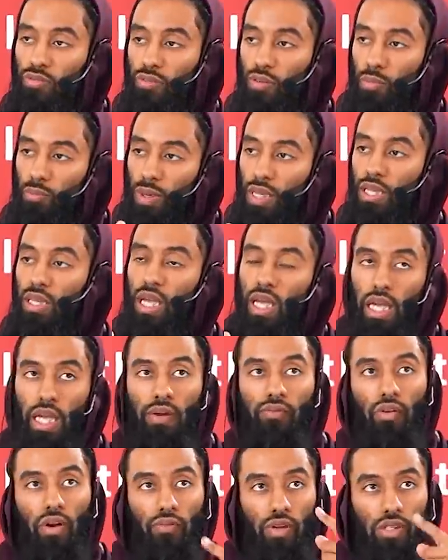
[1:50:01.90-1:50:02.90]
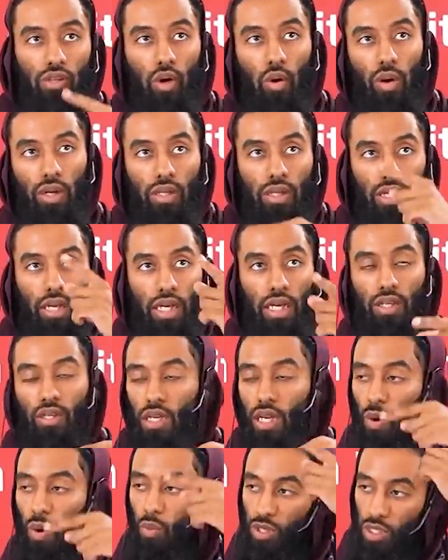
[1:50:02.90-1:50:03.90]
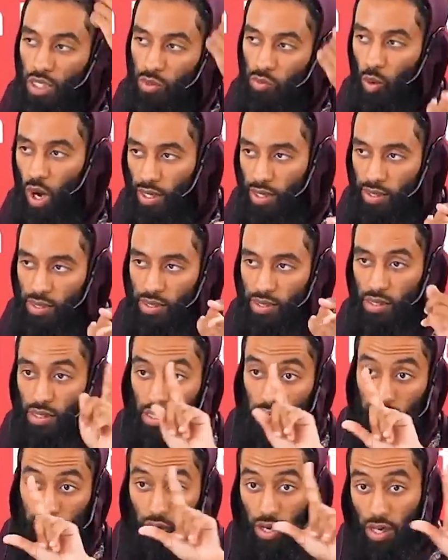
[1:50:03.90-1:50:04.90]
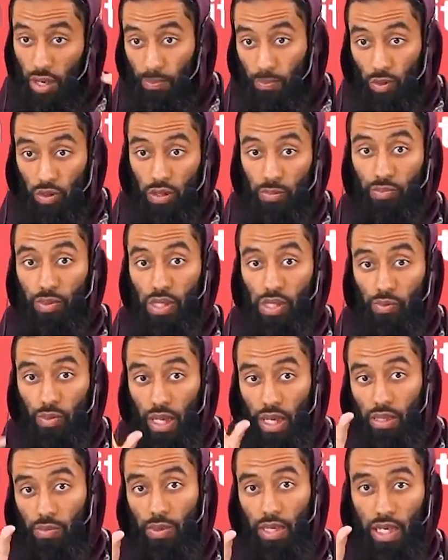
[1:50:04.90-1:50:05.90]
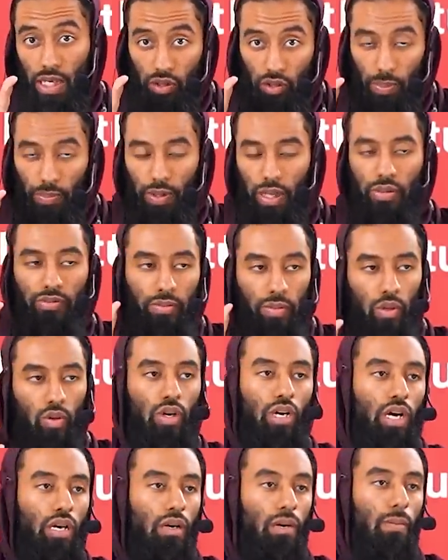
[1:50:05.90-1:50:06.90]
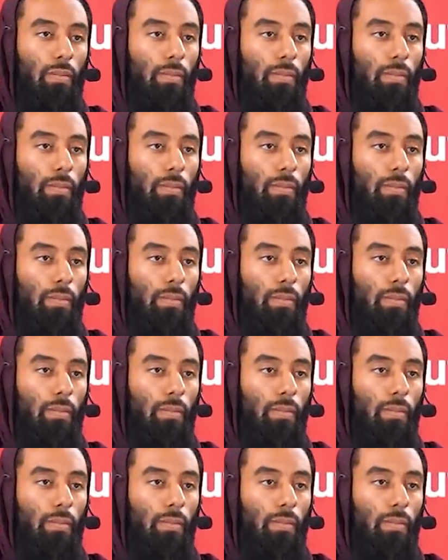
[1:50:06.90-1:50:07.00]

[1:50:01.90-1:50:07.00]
forbid the evil if it's going to lead to that which is worse. This is a very important principle that has been extrapolated from the Quran.